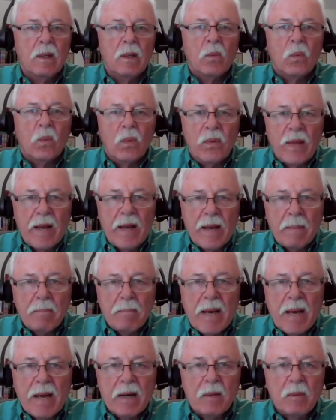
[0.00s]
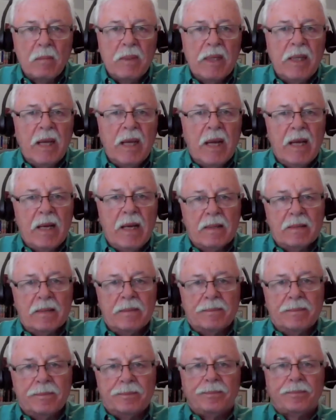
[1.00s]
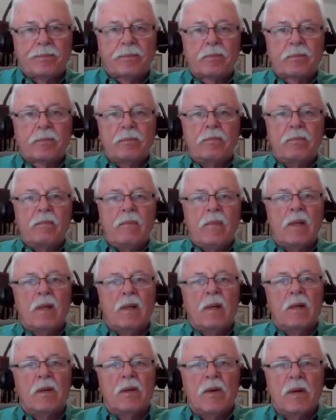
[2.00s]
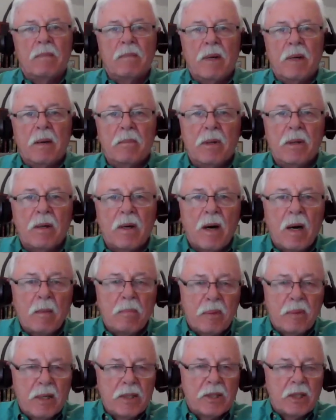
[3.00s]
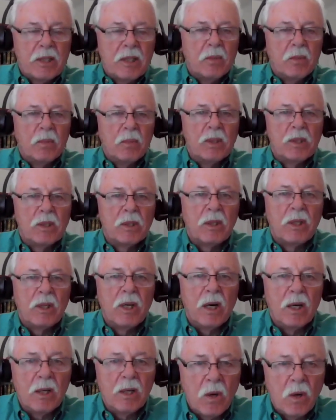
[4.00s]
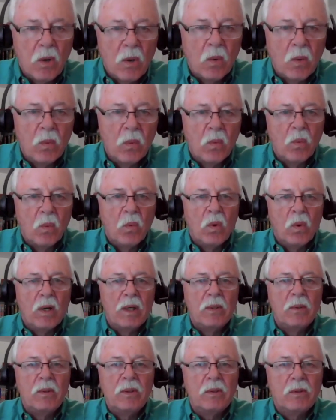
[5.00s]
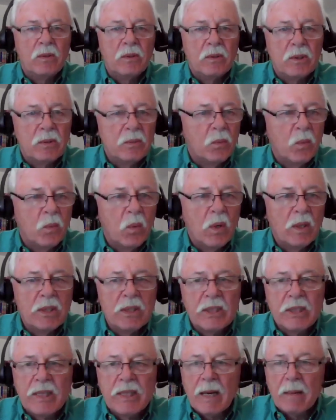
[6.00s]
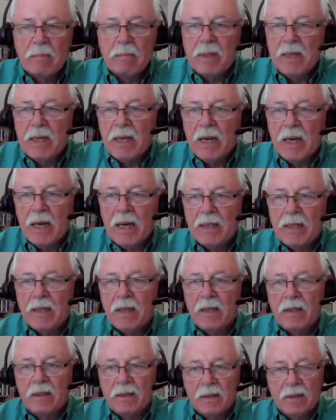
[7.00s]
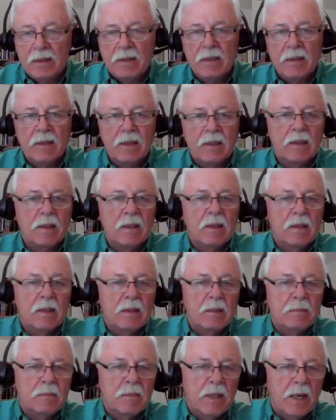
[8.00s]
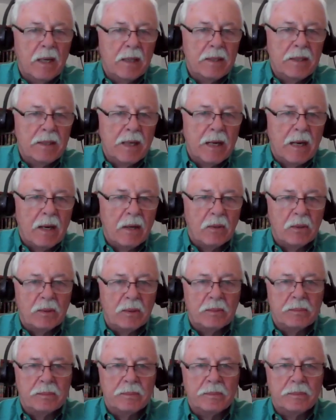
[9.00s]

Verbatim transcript: When that battle began, remember, our president was gung-ho, one, one step behind Netanyahu.